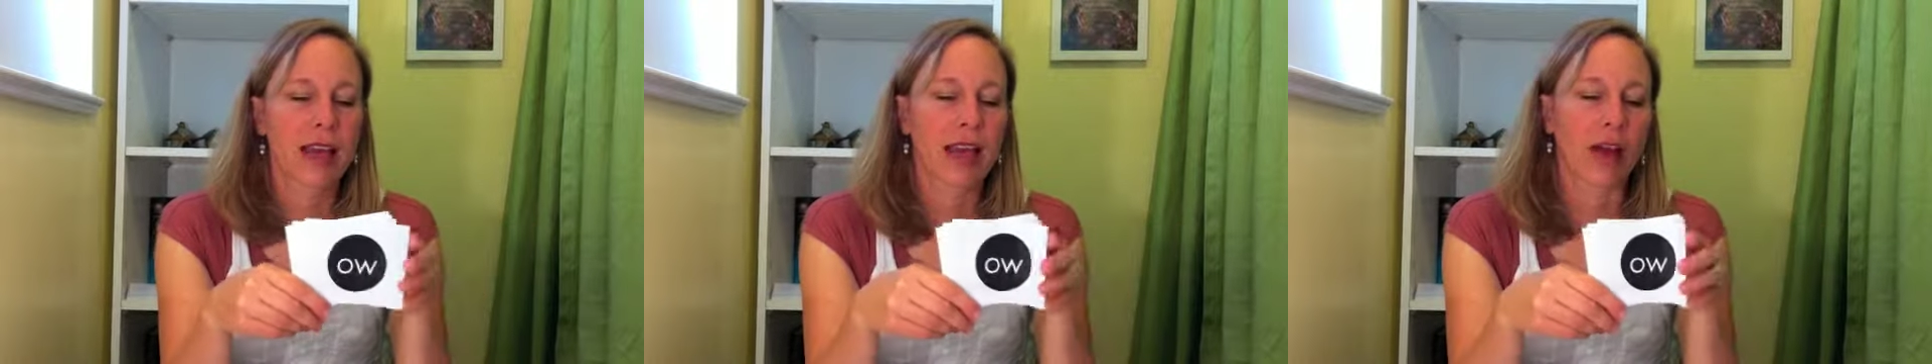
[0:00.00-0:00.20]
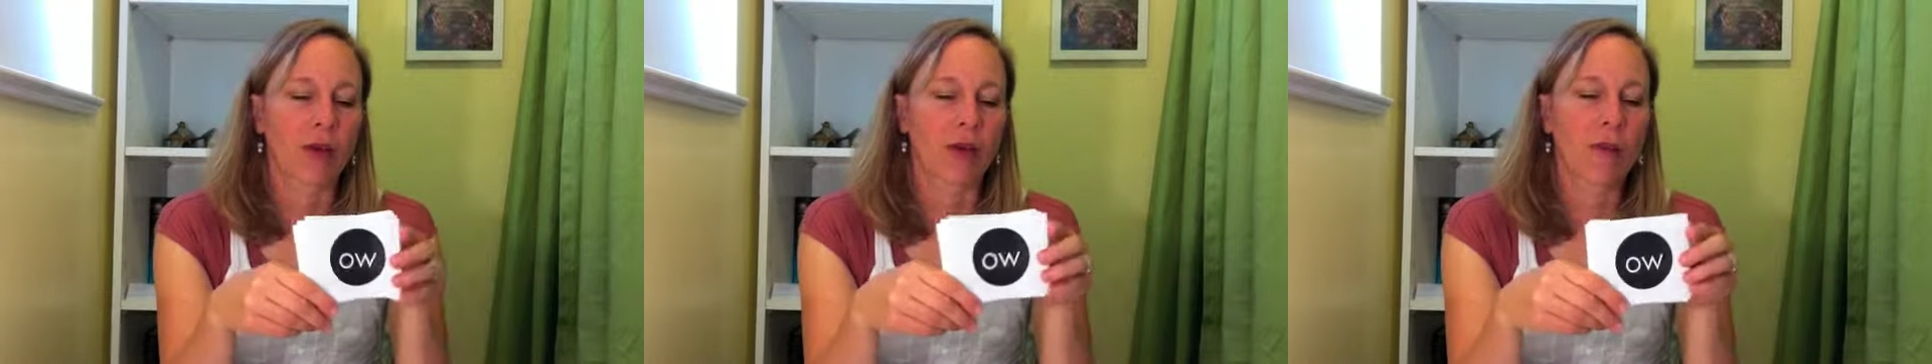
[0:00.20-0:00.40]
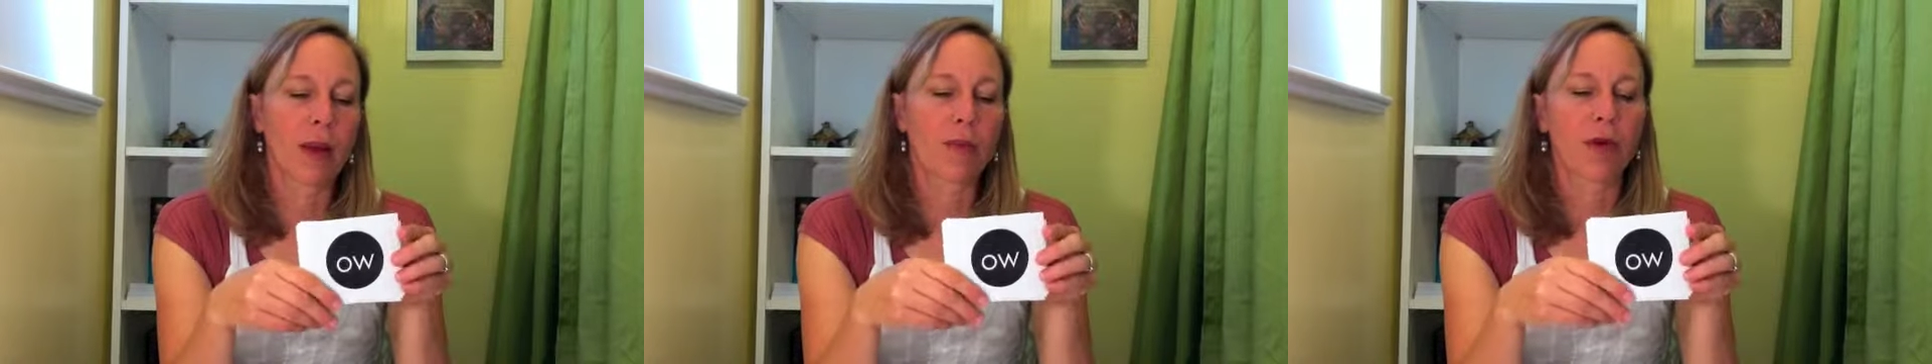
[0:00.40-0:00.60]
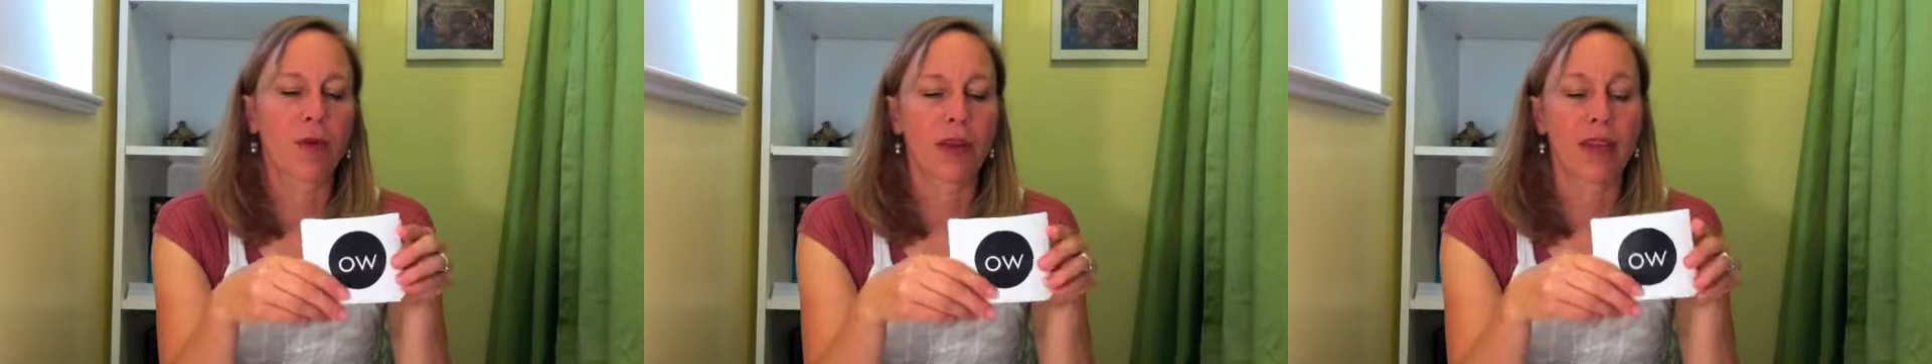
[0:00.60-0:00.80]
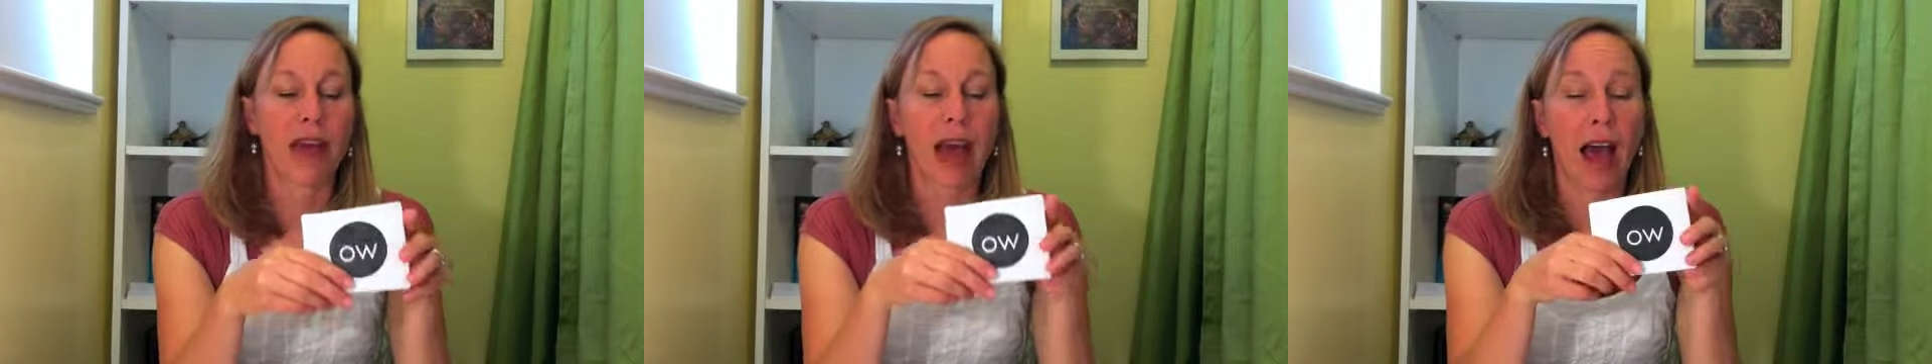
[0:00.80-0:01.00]
Now remember
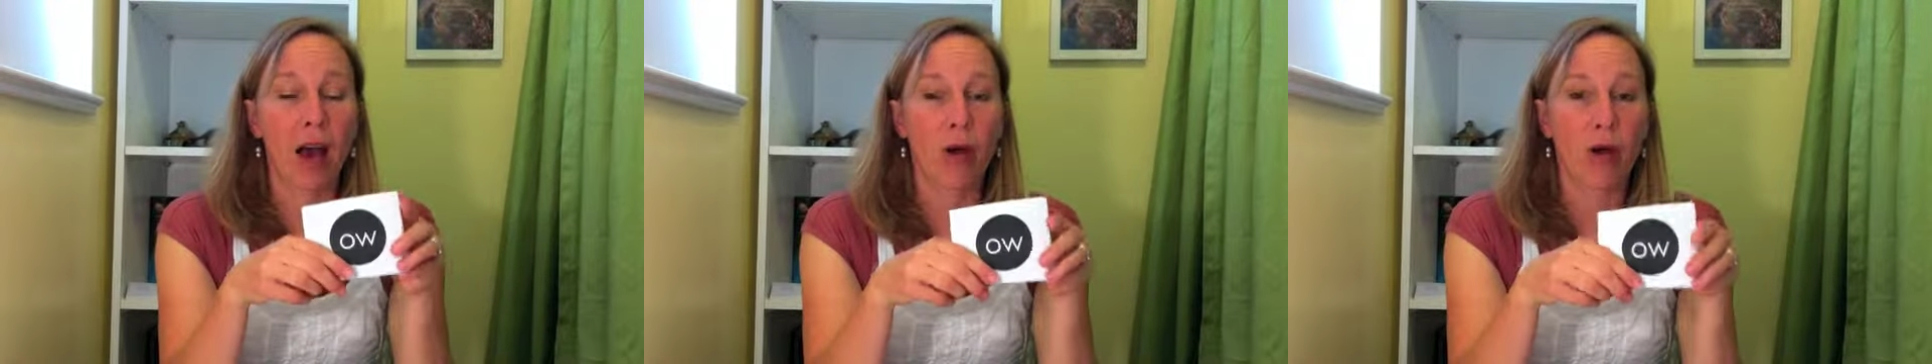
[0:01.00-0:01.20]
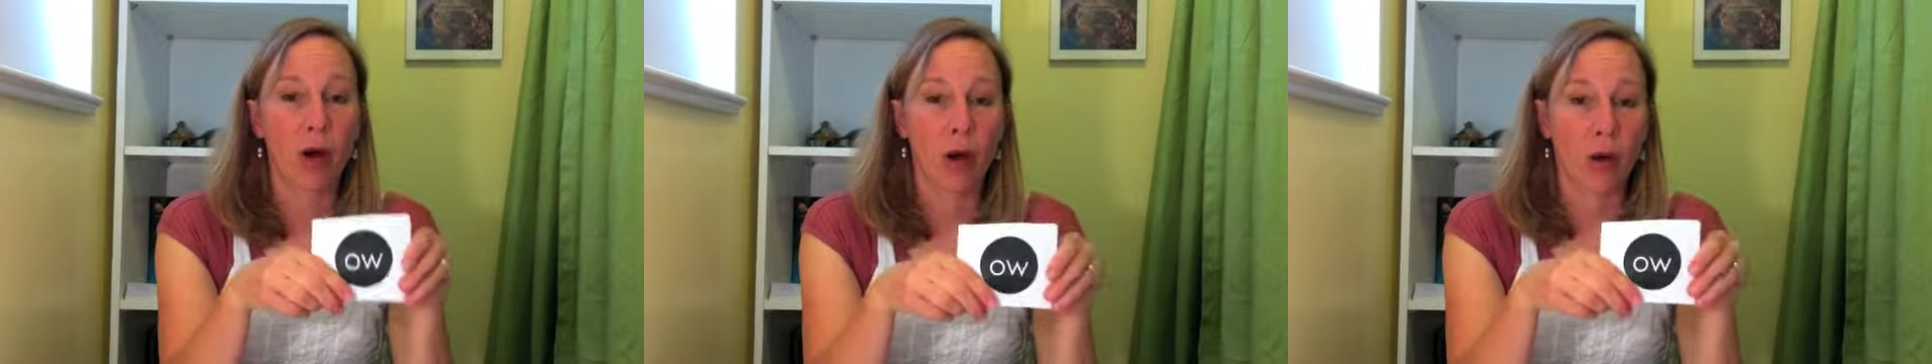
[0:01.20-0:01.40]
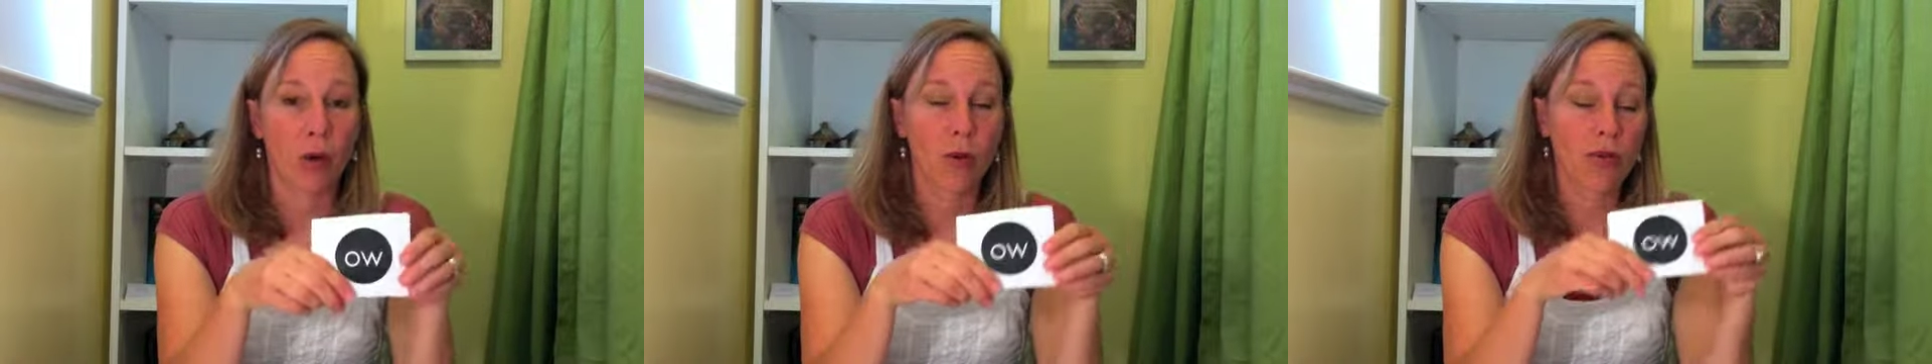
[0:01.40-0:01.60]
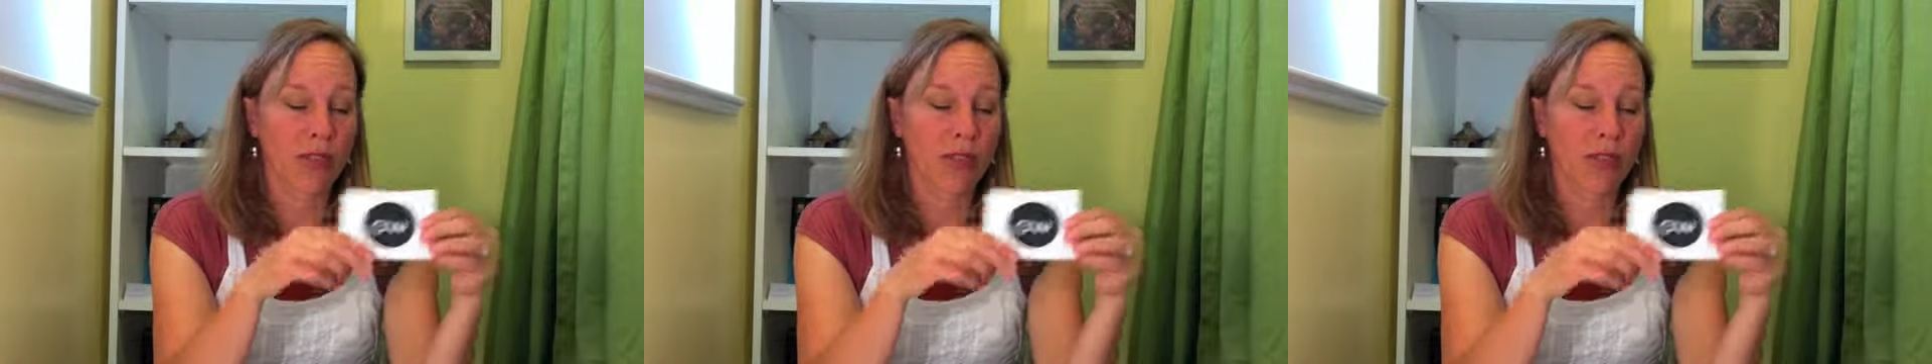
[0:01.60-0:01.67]
with ow, oh,